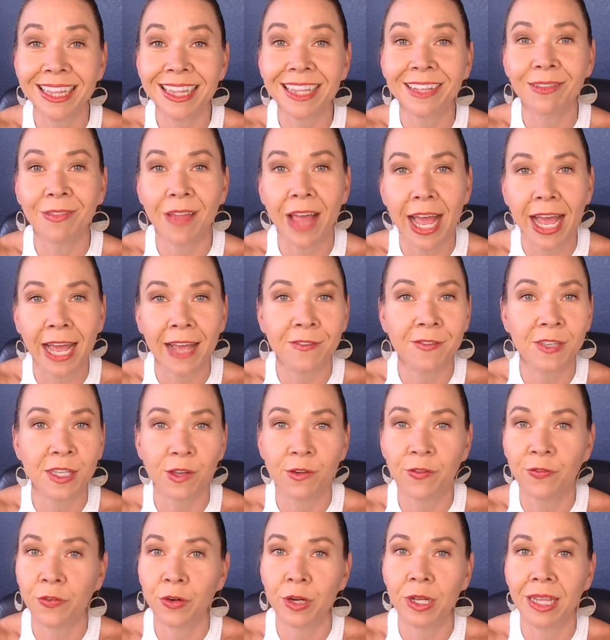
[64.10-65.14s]
the lives
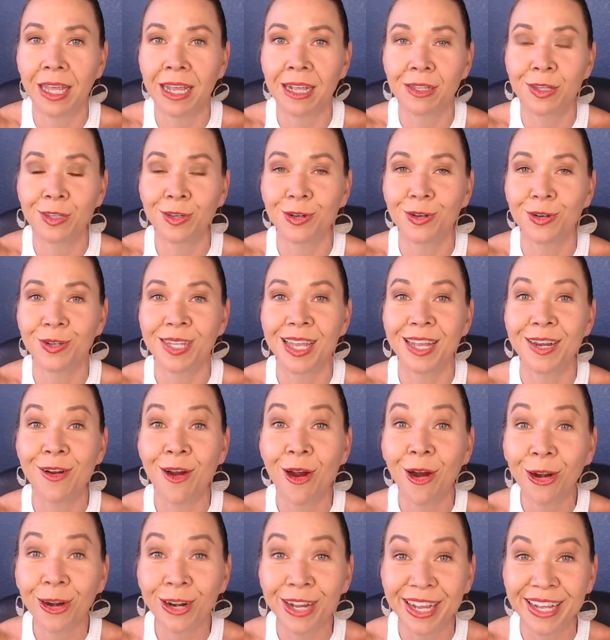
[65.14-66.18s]
of freelancers and
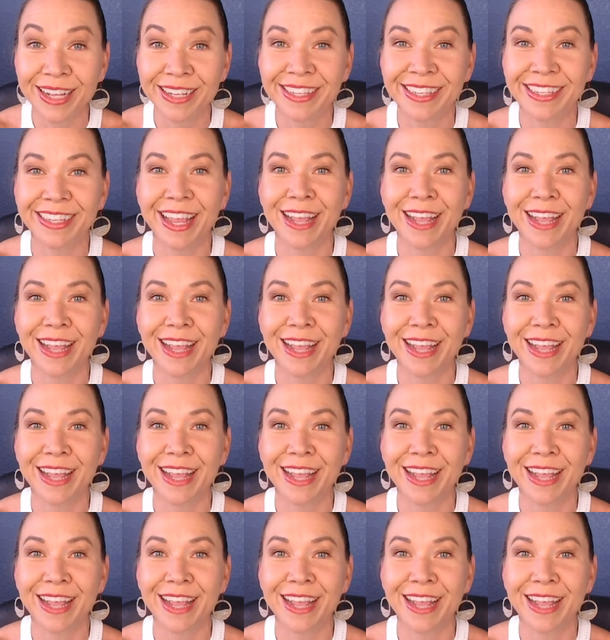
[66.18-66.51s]
artists.